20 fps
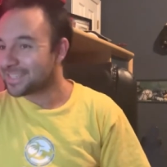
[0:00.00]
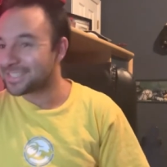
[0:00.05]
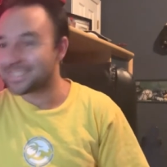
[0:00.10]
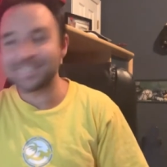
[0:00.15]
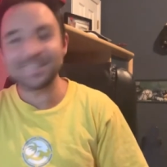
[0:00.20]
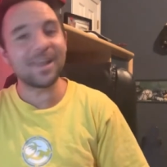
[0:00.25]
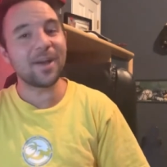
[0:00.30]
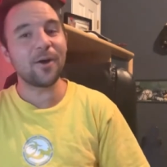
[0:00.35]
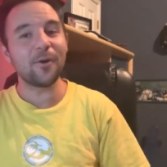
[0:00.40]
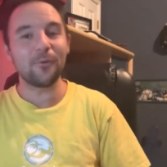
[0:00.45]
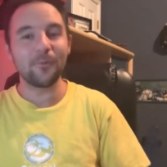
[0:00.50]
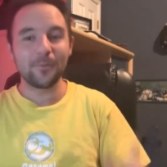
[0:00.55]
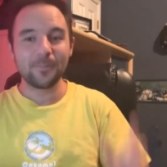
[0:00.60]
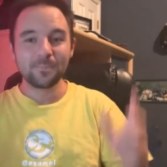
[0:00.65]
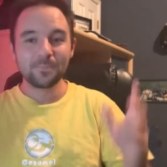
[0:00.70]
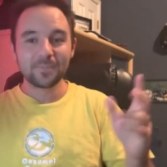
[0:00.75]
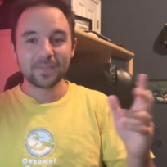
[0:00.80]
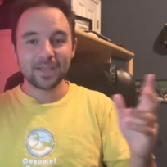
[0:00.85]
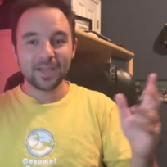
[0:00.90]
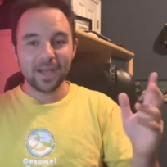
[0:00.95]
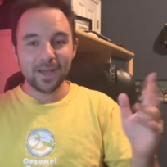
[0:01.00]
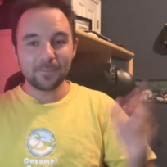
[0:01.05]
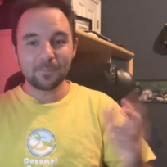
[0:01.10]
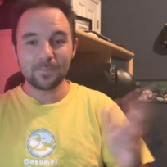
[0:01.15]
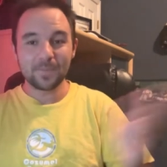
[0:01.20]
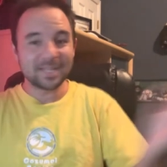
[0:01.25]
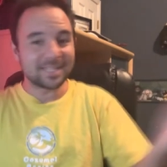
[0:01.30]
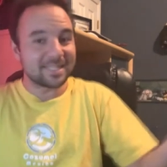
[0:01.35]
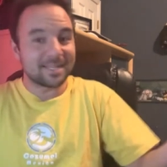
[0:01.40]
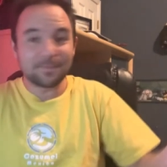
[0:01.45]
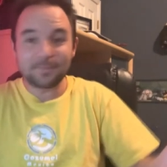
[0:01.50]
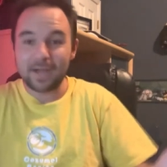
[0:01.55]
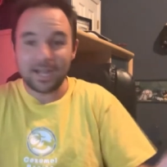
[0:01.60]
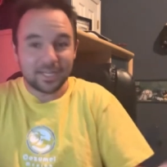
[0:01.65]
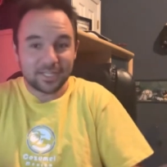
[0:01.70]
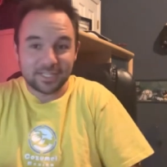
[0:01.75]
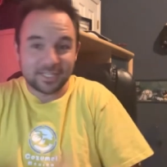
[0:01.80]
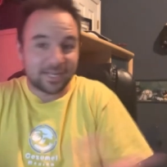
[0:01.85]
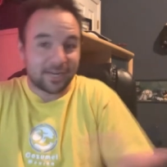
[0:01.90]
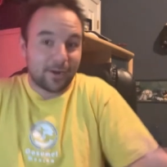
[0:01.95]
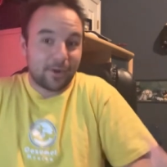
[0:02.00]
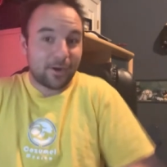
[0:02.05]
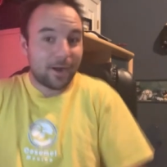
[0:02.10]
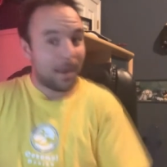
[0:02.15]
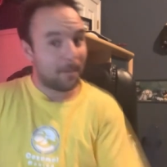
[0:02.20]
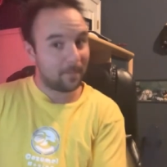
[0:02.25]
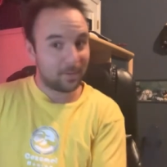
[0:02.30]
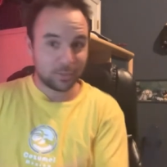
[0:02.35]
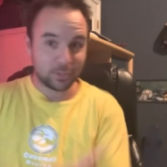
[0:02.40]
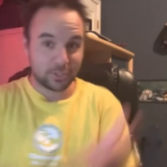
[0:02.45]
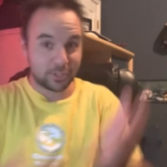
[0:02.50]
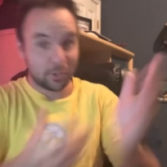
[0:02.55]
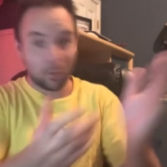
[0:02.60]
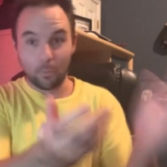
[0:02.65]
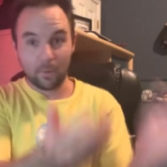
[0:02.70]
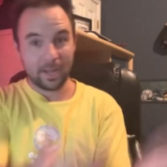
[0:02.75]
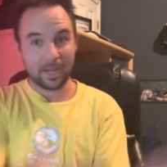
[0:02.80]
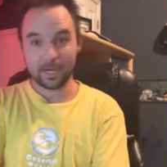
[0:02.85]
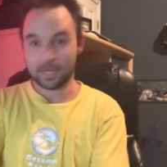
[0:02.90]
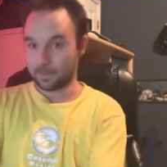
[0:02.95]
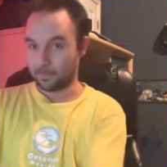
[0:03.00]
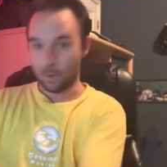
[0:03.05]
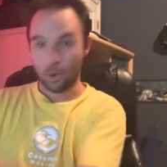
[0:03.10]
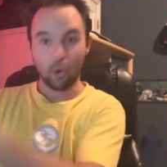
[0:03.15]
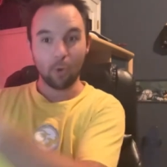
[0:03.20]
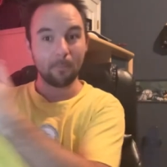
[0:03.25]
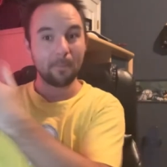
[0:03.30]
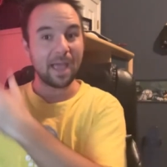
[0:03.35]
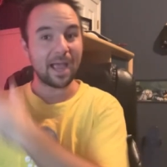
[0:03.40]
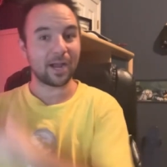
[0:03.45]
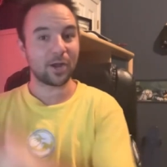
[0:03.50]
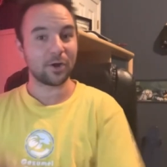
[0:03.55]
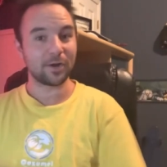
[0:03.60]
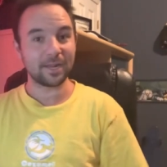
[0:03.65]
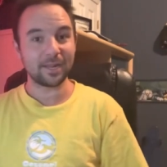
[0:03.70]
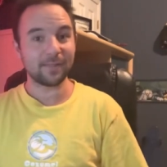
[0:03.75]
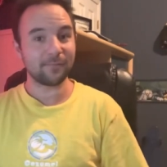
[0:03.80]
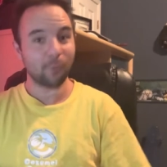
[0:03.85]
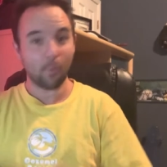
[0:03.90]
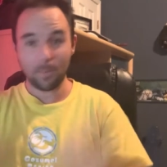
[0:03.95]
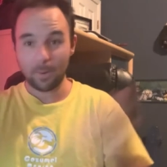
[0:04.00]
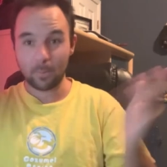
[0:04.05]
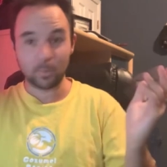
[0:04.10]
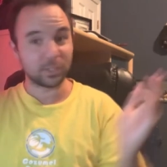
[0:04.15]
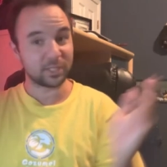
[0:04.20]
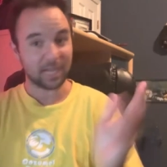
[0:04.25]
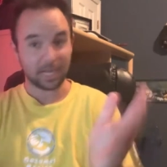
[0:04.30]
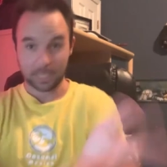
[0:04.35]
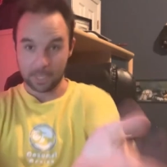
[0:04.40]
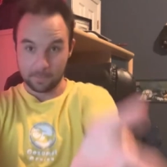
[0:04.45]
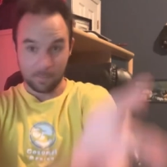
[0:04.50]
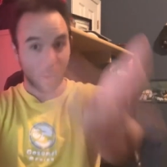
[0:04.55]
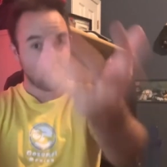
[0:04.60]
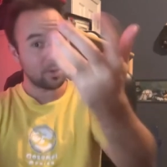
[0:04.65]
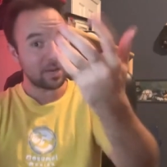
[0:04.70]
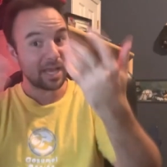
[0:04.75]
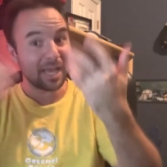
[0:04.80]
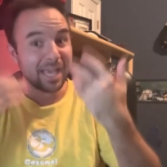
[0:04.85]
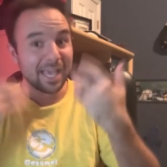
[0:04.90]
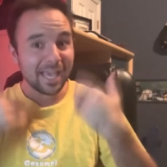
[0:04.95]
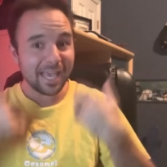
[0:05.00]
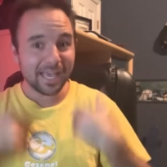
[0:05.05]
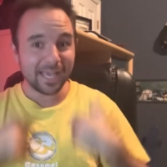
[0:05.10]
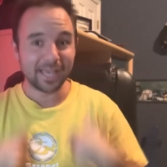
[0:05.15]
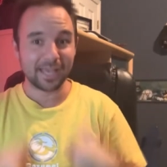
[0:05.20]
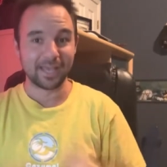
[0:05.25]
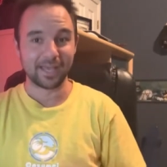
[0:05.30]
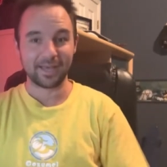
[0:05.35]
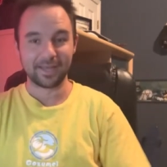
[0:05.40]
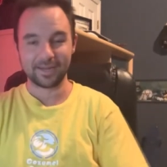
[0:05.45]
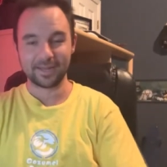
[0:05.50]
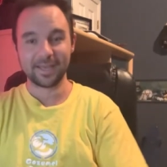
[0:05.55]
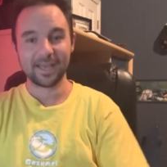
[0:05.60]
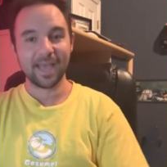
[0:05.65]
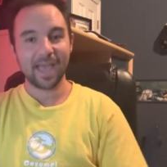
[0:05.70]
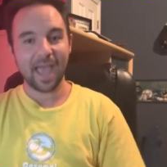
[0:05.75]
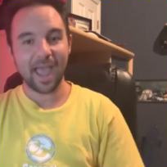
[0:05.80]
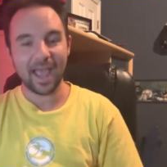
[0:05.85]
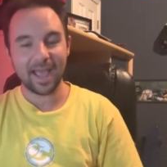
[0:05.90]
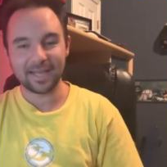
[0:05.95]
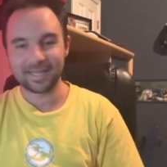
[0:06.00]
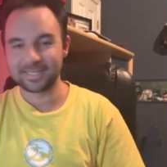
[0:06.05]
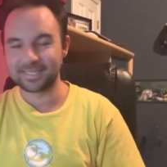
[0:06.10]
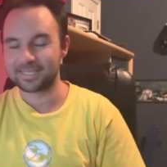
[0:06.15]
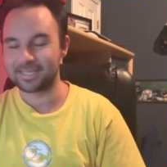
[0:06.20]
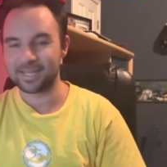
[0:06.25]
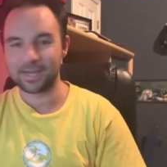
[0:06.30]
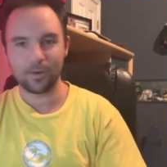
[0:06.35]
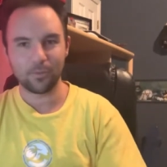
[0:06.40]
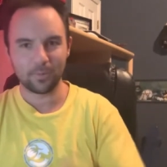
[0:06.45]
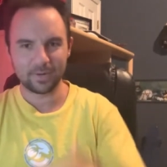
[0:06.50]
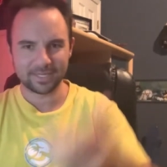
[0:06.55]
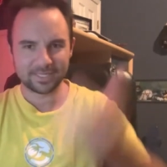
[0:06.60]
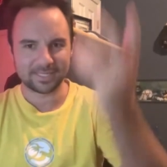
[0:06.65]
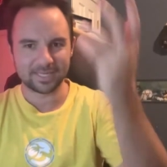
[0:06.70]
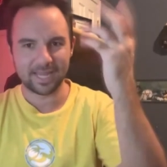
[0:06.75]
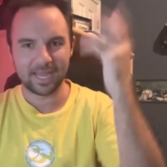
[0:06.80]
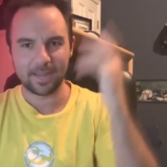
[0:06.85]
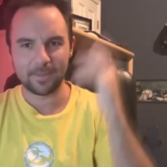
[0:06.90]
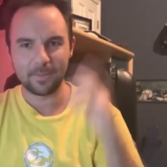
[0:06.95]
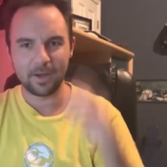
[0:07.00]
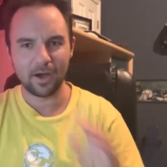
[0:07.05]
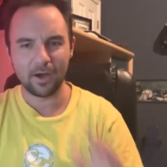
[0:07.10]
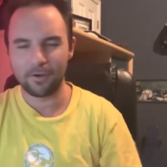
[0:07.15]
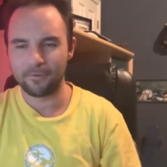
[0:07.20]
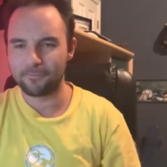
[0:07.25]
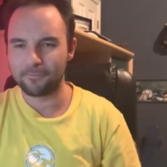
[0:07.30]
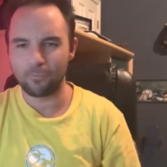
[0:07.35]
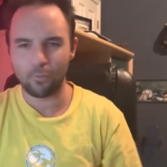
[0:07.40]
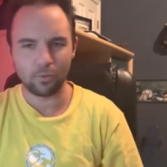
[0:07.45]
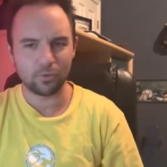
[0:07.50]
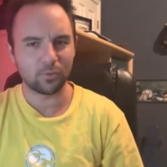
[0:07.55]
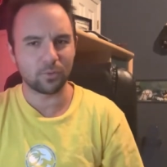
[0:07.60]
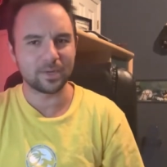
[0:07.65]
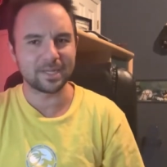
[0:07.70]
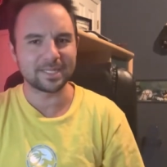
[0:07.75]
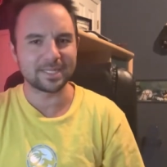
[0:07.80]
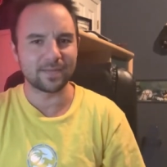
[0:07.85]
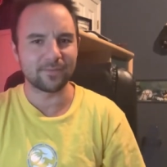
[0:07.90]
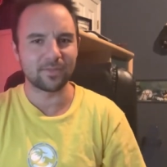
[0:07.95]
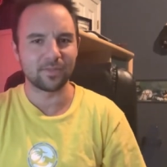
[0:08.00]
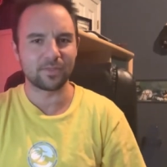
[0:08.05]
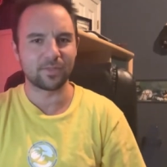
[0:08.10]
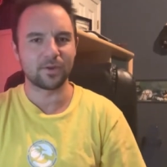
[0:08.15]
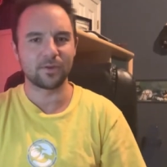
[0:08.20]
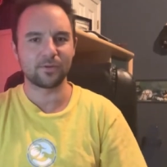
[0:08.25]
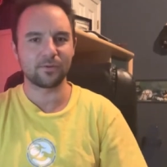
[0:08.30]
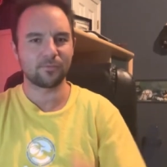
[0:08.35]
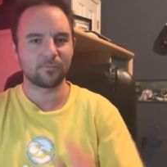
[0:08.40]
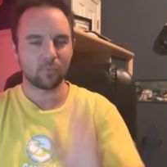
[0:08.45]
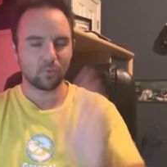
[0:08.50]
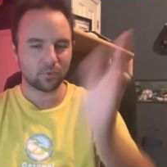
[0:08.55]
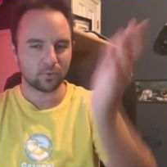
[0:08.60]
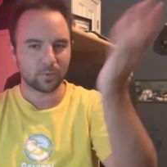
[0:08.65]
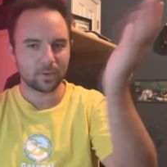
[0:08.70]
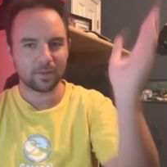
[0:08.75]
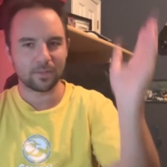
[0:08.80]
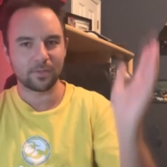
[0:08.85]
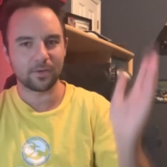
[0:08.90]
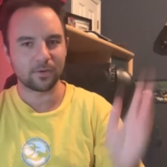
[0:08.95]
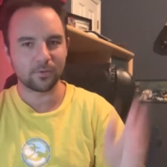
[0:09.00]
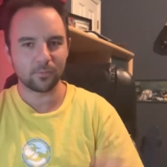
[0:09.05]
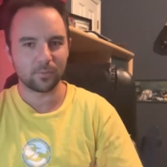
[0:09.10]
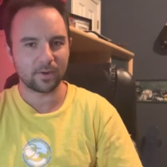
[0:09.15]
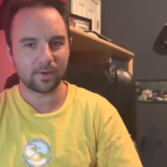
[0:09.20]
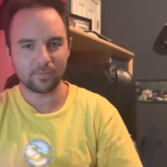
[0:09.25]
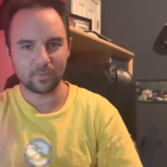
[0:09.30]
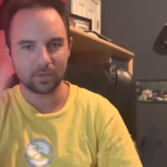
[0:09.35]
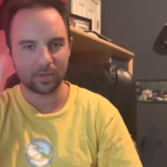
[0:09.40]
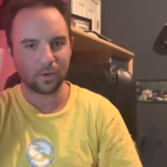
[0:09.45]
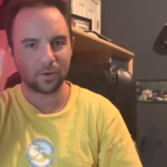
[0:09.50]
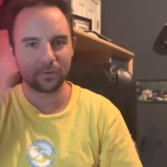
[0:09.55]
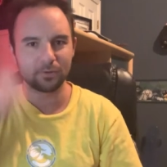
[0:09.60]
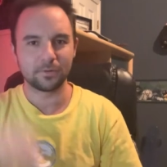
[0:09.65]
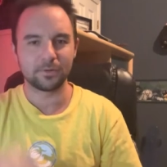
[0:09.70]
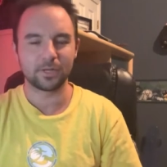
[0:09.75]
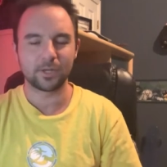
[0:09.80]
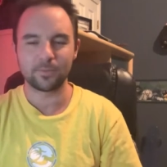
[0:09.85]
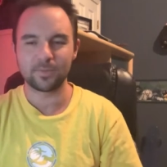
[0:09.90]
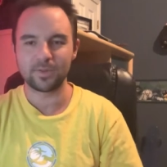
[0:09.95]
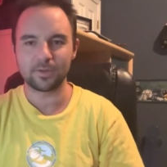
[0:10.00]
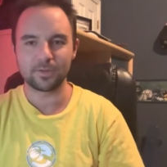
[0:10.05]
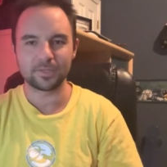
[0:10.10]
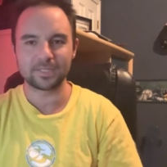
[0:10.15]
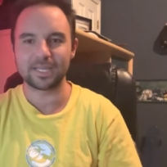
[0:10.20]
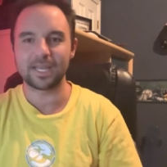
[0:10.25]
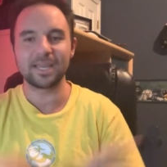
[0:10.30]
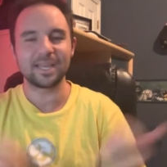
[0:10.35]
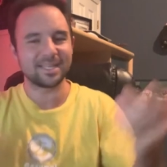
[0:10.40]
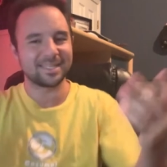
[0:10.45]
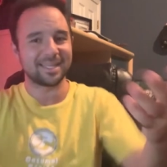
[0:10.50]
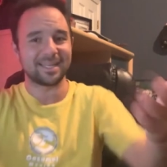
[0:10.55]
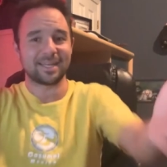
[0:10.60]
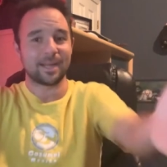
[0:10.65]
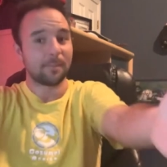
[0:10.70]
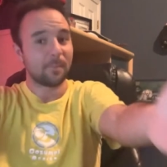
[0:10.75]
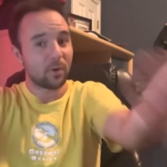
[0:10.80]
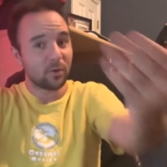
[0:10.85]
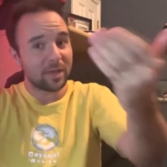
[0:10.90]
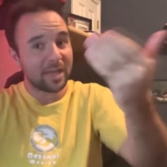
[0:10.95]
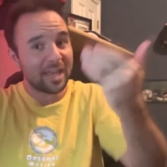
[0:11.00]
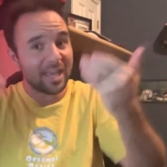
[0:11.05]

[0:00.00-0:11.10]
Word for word: so Mystic Mine's just like, all right, I'm gonna just go ahead and come on back on in the floor. We're just like, come on in. As, uh, what is his name? Uh, 427 Thunder, 420 Thunder, whatever in the Call of Duty community you say. He said, come on